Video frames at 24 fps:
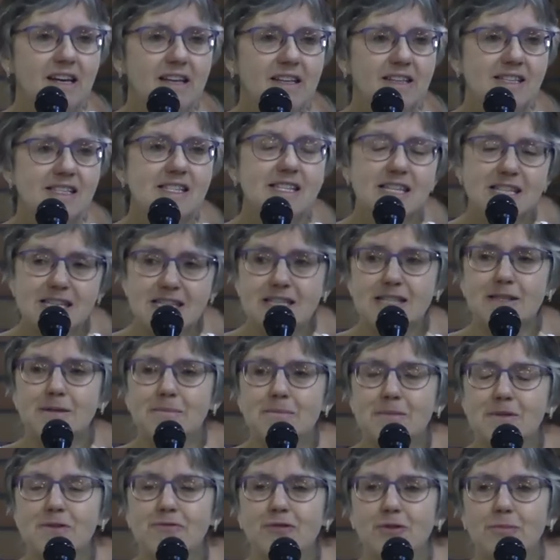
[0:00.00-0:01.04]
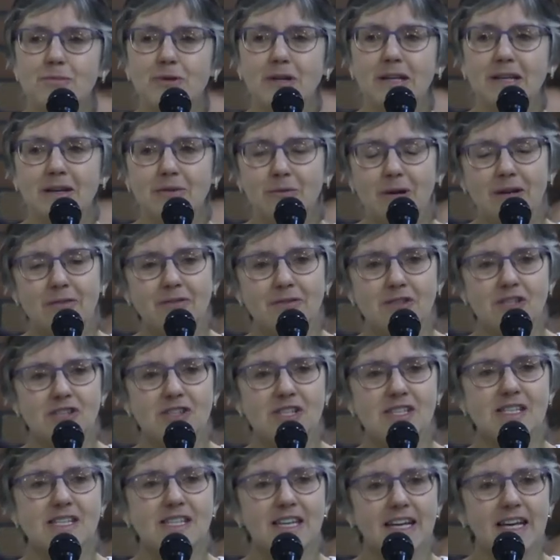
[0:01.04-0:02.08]
systems for bringing
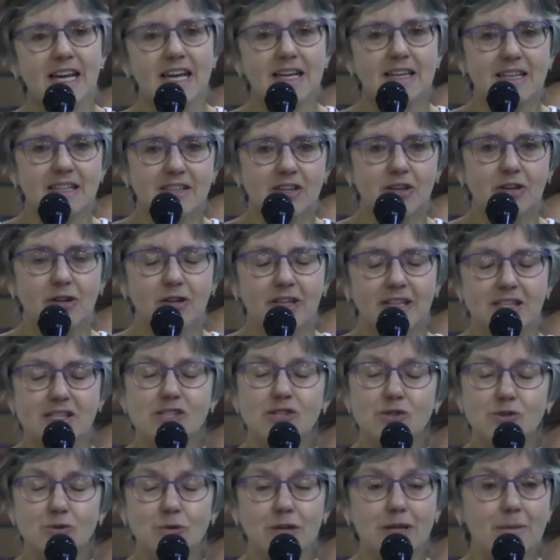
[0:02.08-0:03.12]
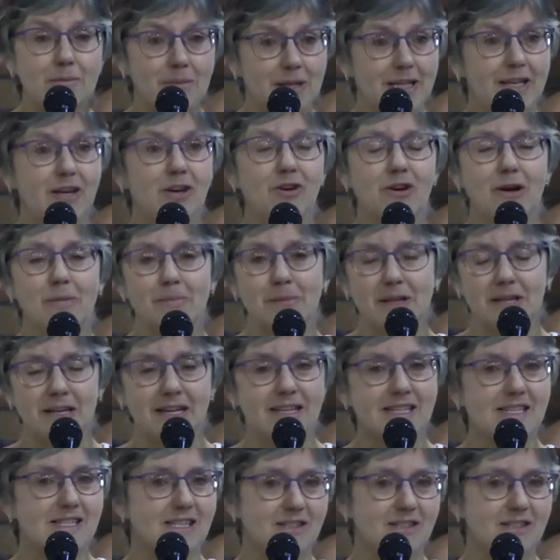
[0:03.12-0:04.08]
refugees to Canada are extremely complex.